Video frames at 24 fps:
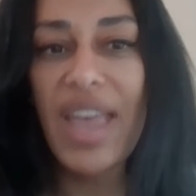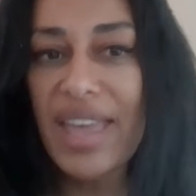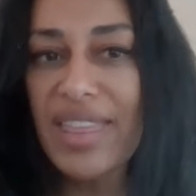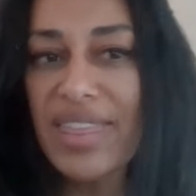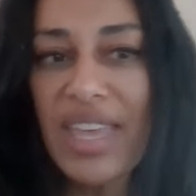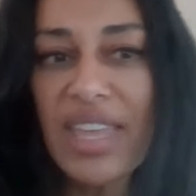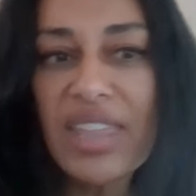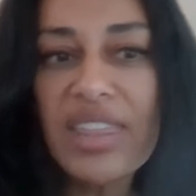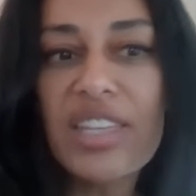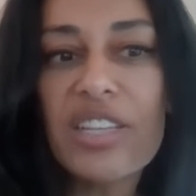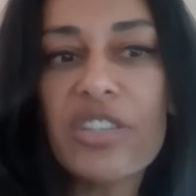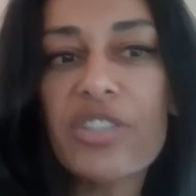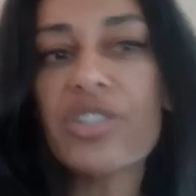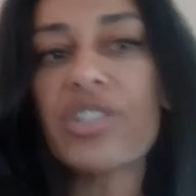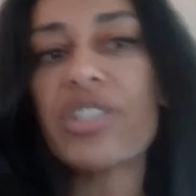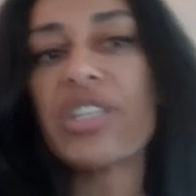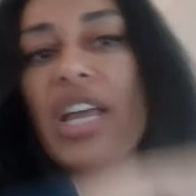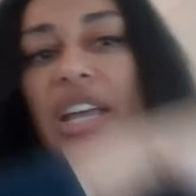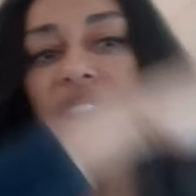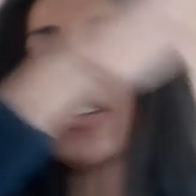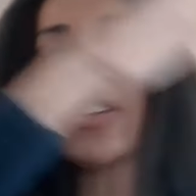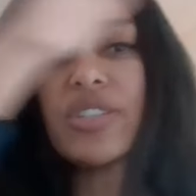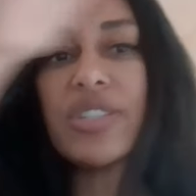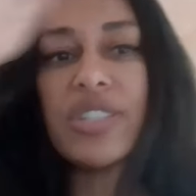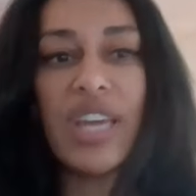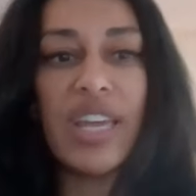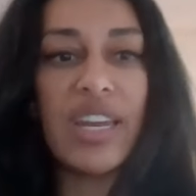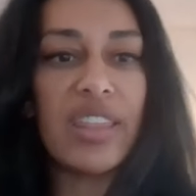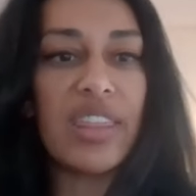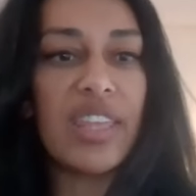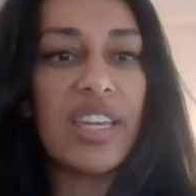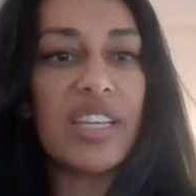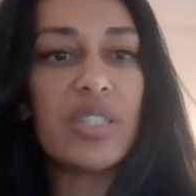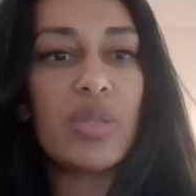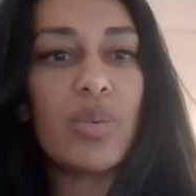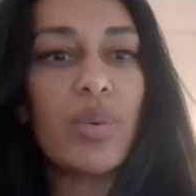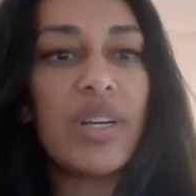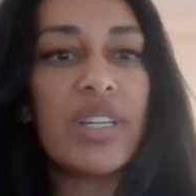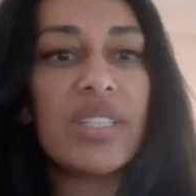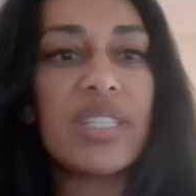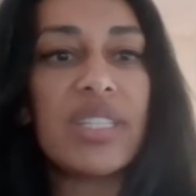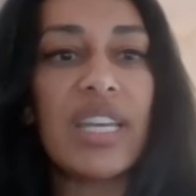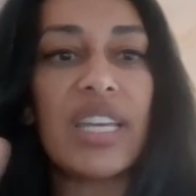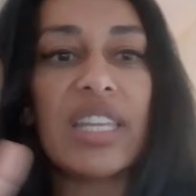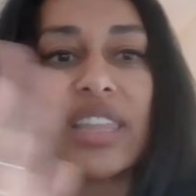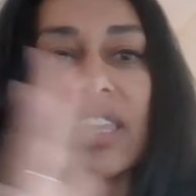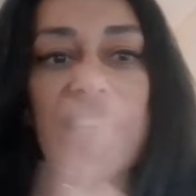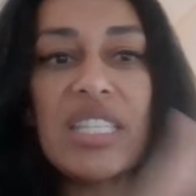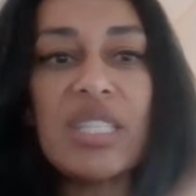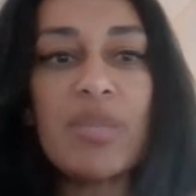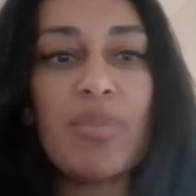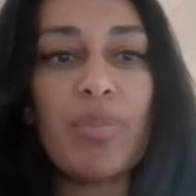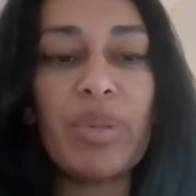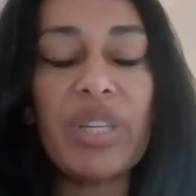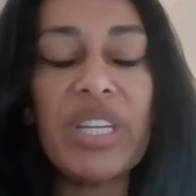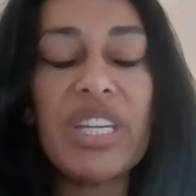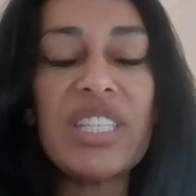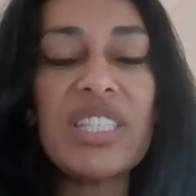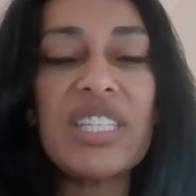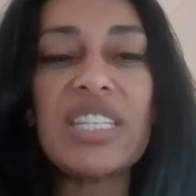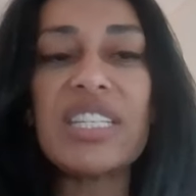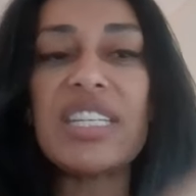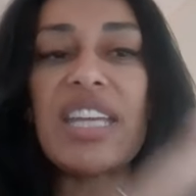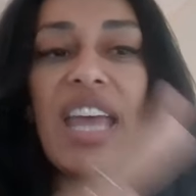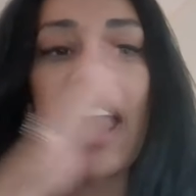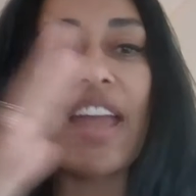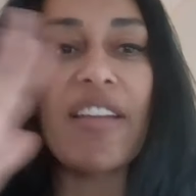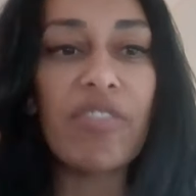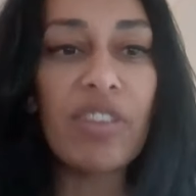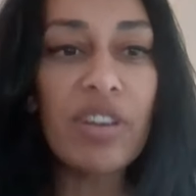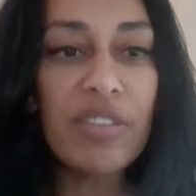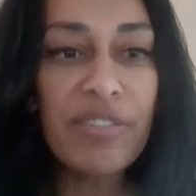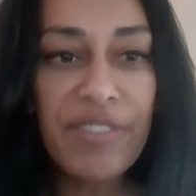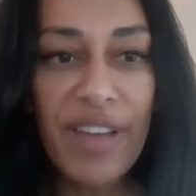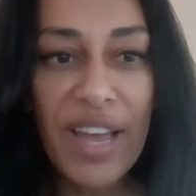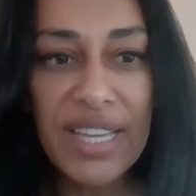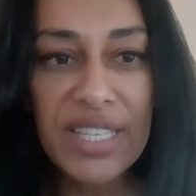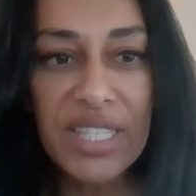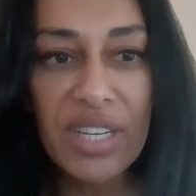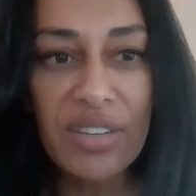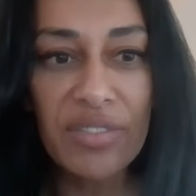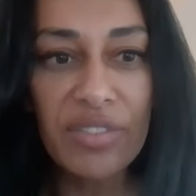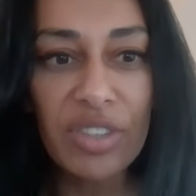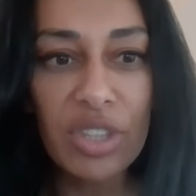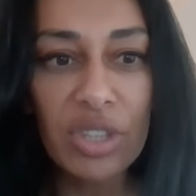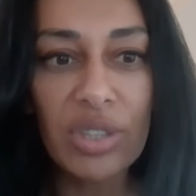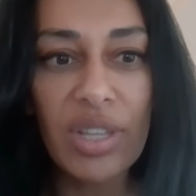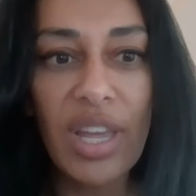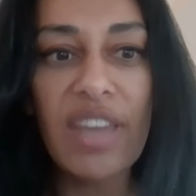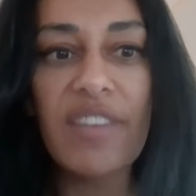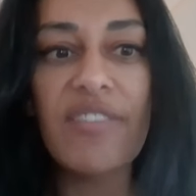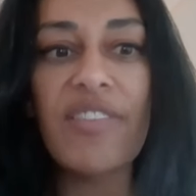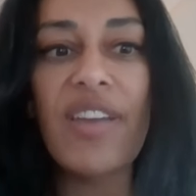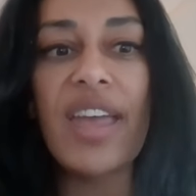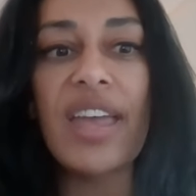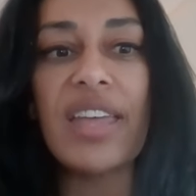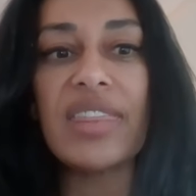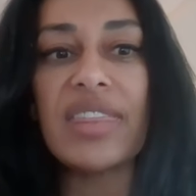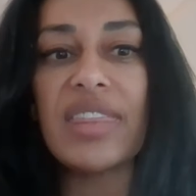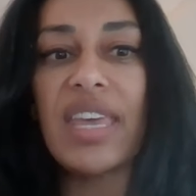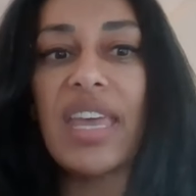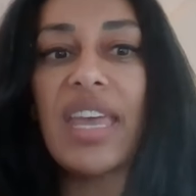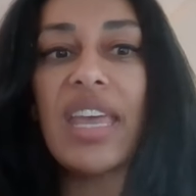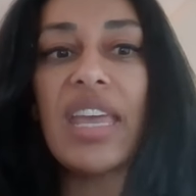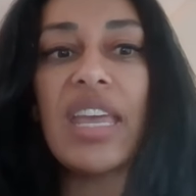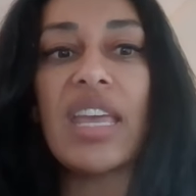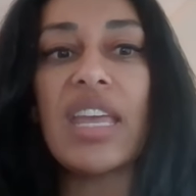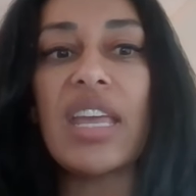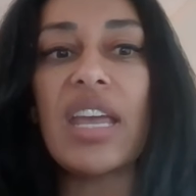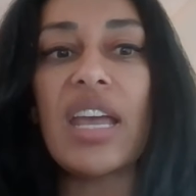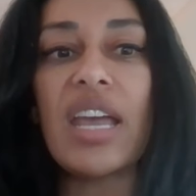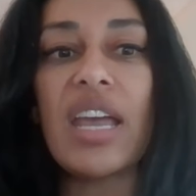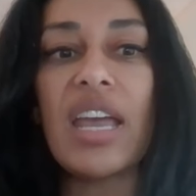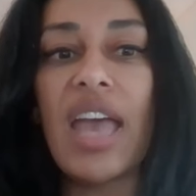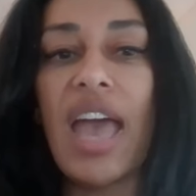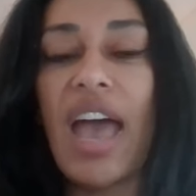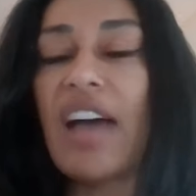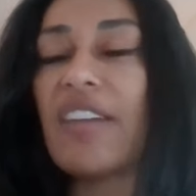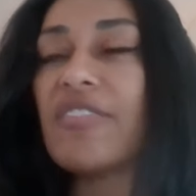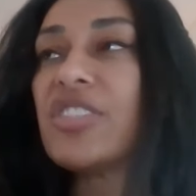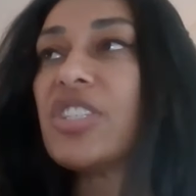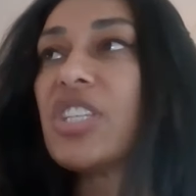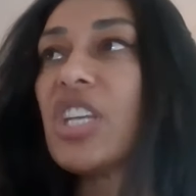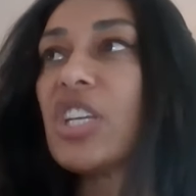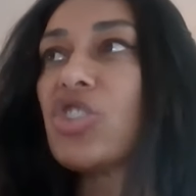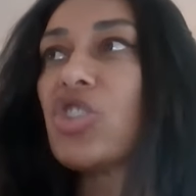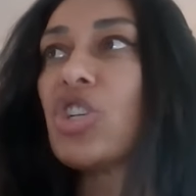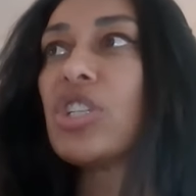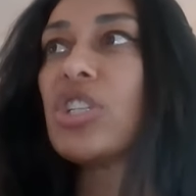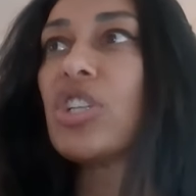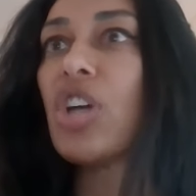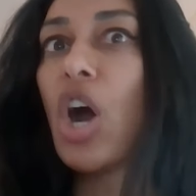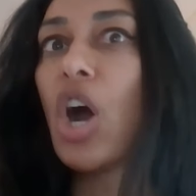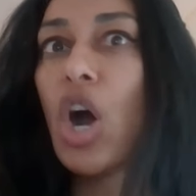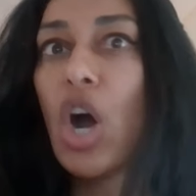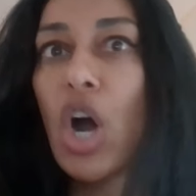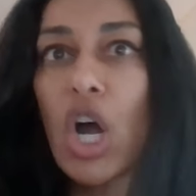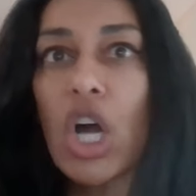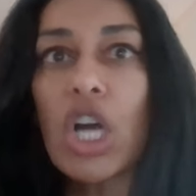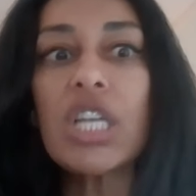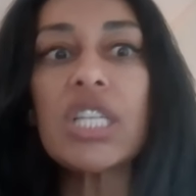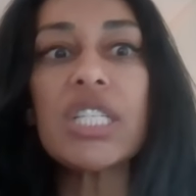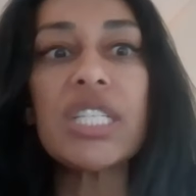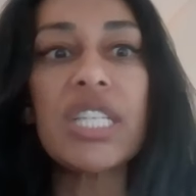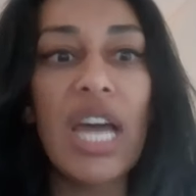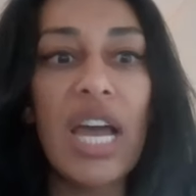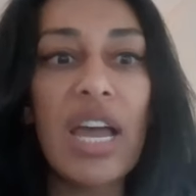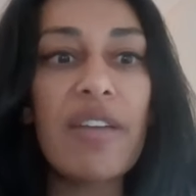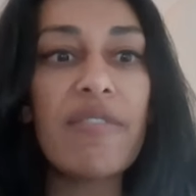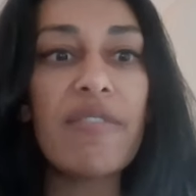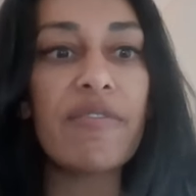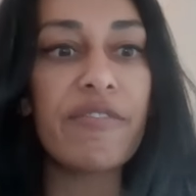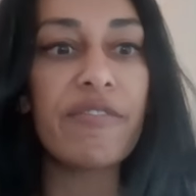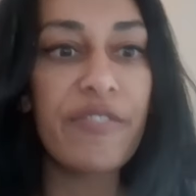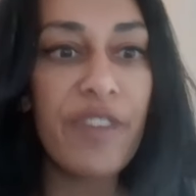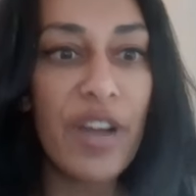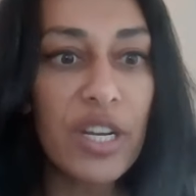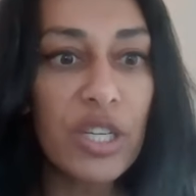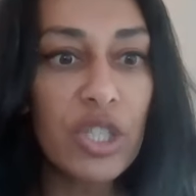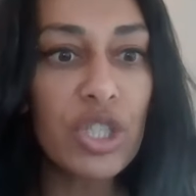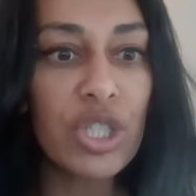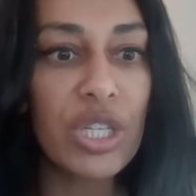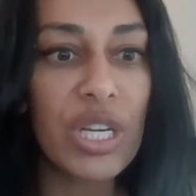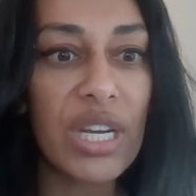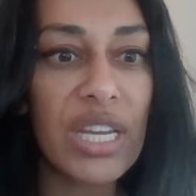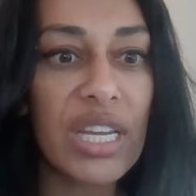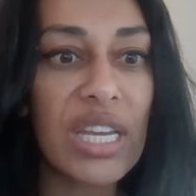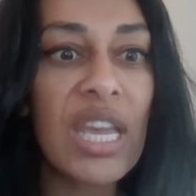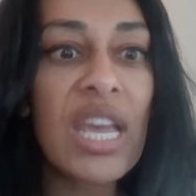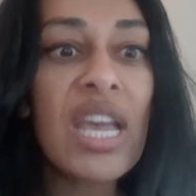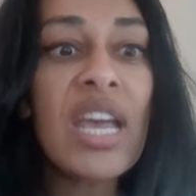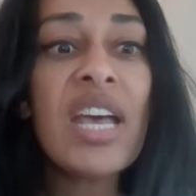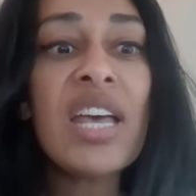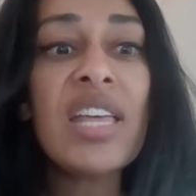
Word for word: And then there's the other side of things where it's like this bleeds into every facet of their life and they have such a hard time functioning